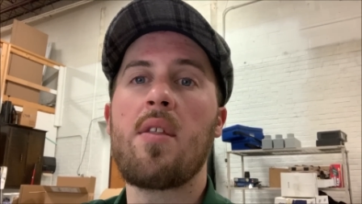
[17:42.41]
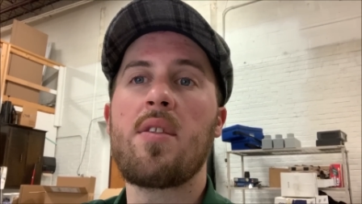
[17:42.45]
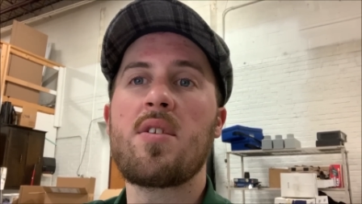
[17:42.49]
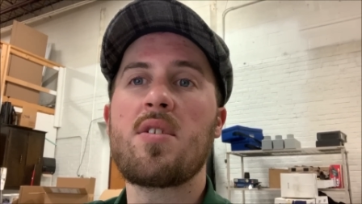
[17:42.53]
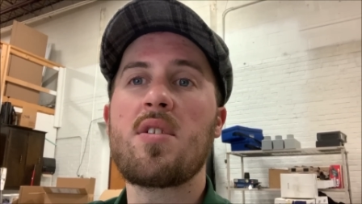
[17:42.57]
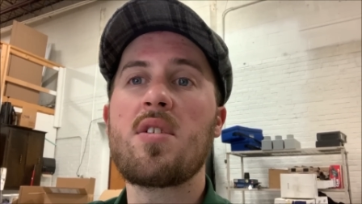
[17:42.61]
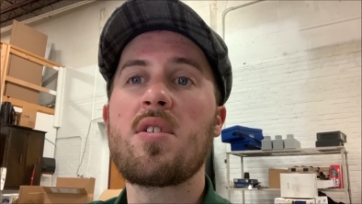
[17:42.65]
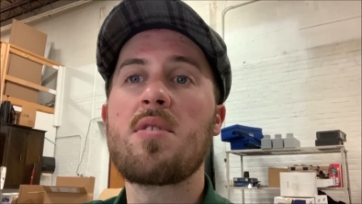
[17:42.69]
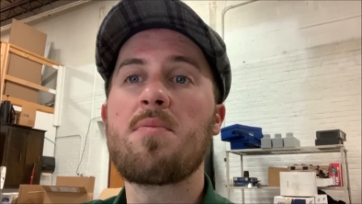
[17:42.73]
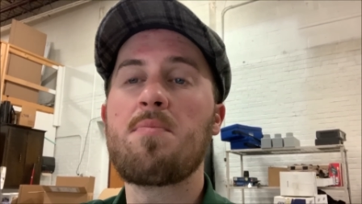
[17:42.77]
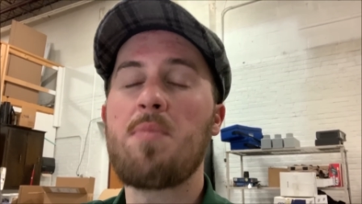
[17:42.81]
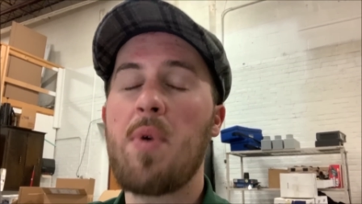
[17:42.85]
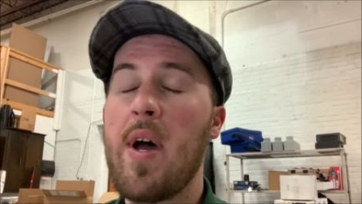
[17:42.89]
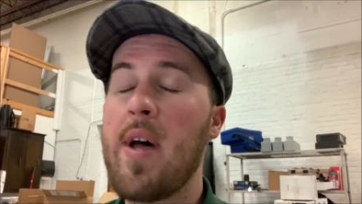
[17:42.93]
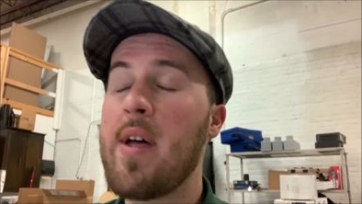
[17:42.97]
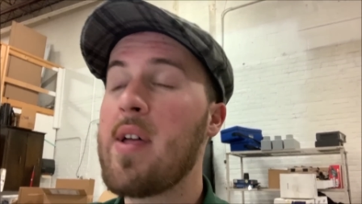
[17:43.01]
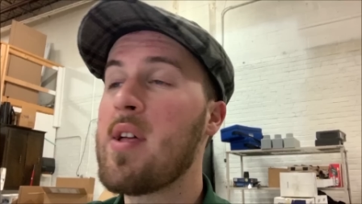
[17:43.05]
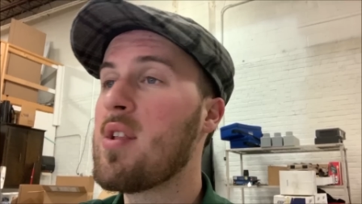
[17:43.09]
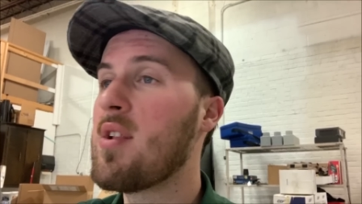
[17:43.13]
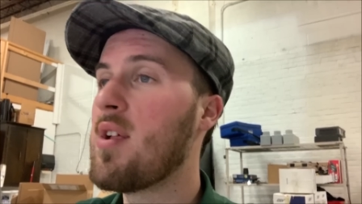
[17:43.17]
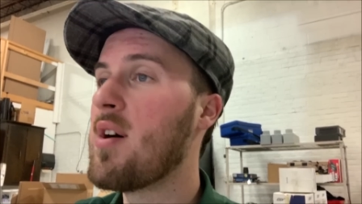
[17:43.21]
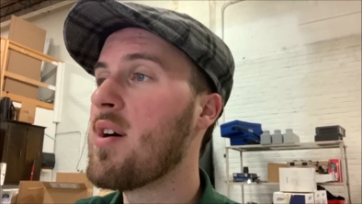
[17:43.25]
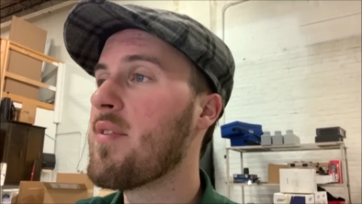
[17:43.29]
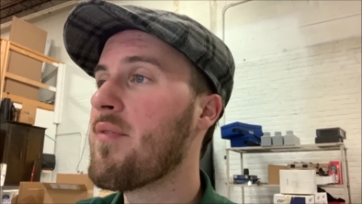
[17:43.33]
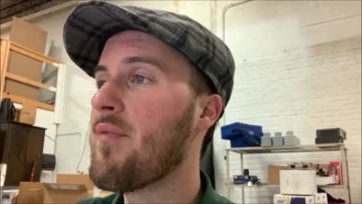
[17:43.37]
this is probably a
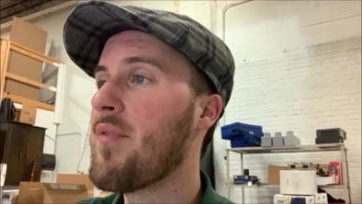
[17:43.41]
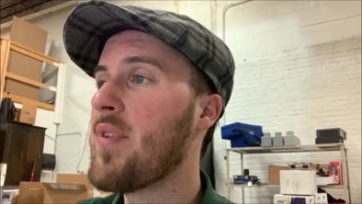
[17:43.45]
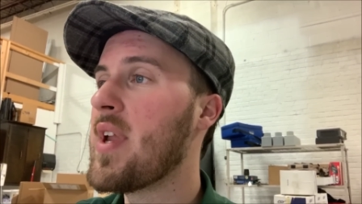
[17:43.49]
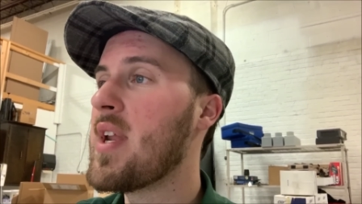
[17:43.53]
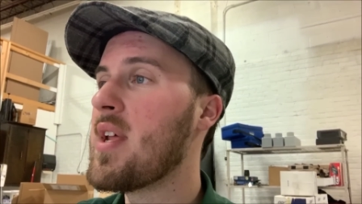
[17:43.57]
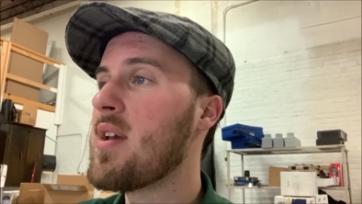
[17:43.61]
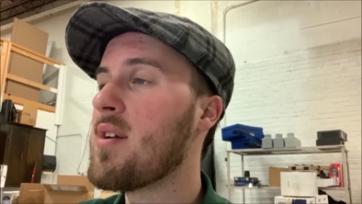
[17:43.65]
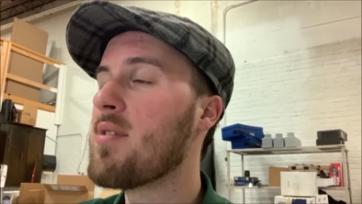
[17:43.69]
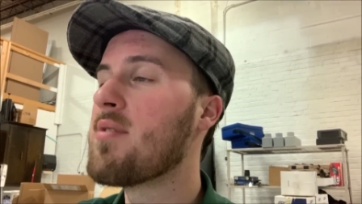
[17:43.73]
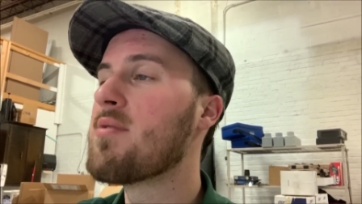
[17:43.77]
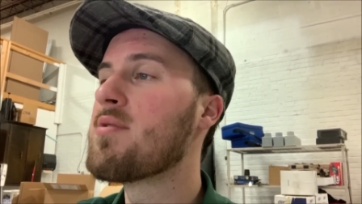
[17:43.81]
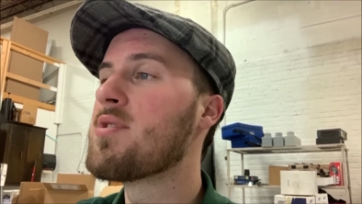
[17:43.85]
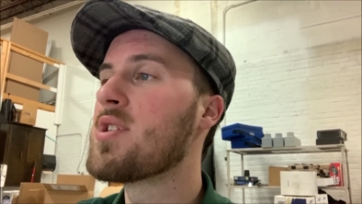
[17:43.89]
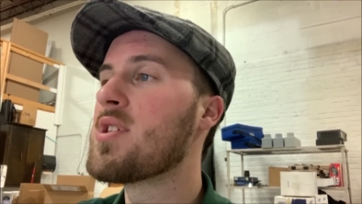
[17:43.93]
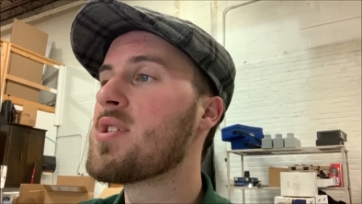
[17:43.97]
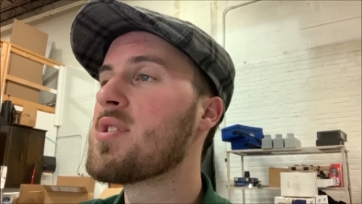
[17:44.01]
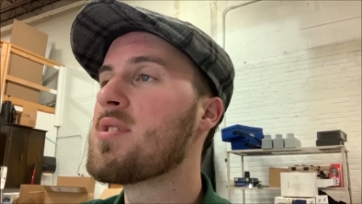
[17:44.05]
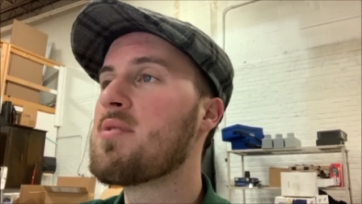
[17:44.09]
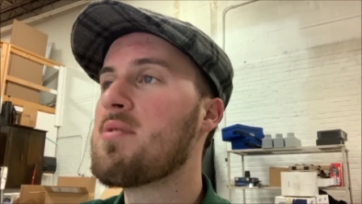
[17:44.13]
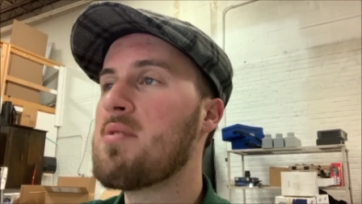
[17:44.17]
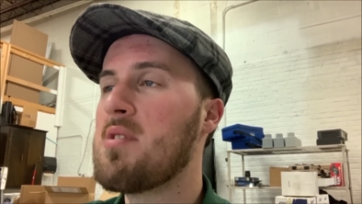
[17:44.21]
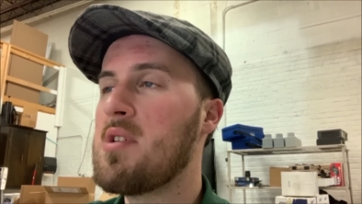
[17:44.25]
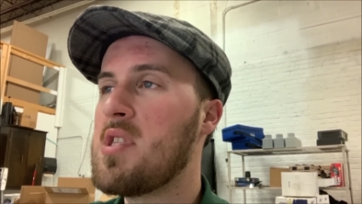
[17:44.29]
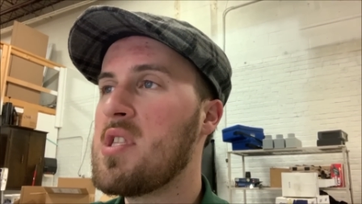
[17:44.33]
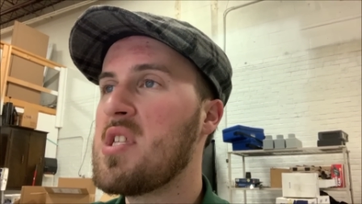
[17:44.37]
long video
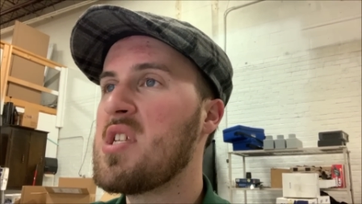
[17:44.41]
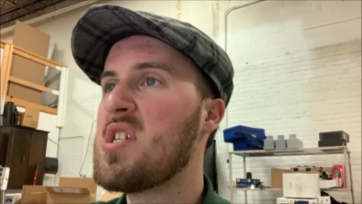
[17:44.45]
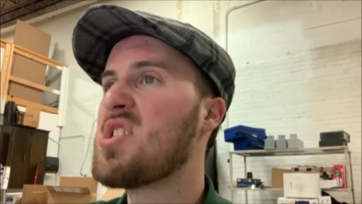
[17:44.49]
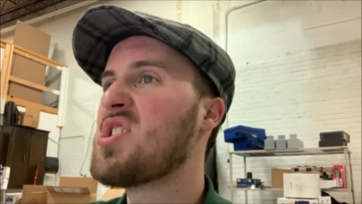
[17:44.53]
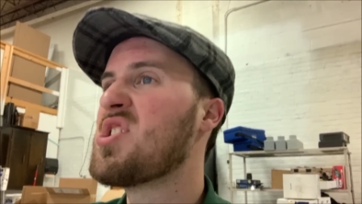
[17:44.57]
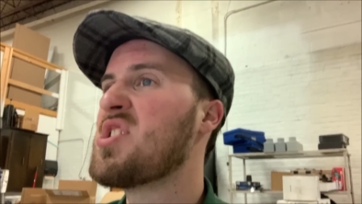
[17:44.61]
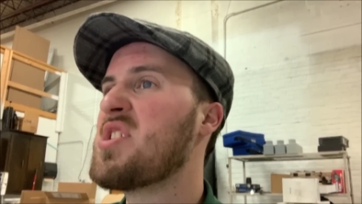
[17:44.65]
just in these